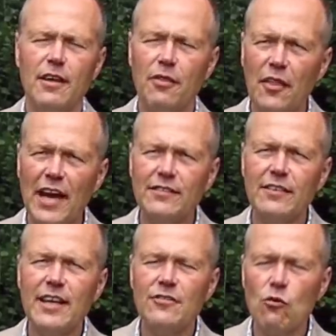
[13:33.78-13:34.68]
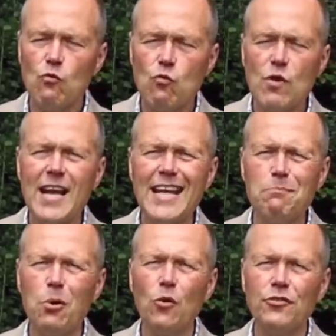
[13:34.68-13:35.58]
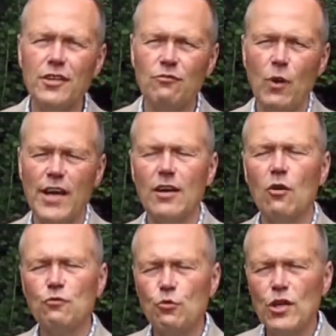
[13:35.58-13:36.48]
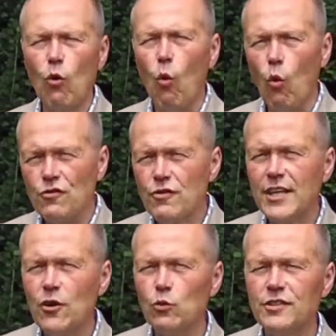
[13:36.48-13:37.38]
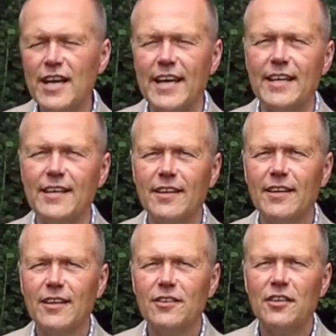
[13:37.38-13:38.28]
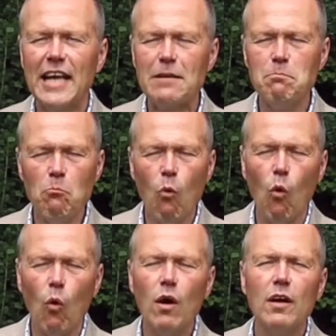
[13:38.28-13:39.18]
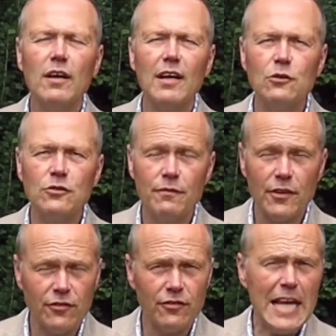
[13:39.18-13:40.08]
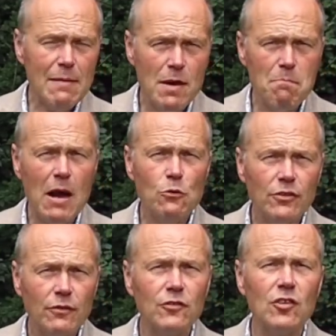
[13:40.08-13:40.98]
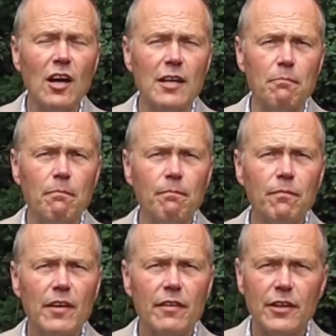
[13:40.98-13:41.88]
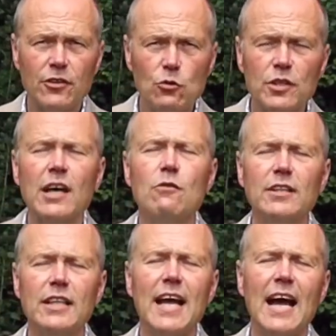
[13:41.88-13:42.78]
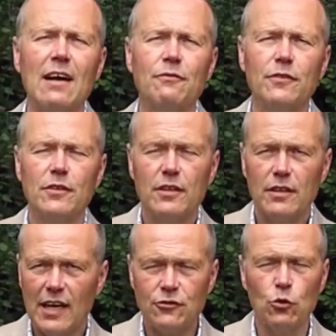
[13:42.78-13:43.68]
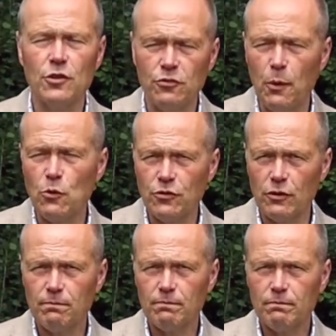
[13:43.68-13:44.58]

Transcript: That is a really positive way of reordering your day to get more out of the same amount of time that you currently have at your disposal.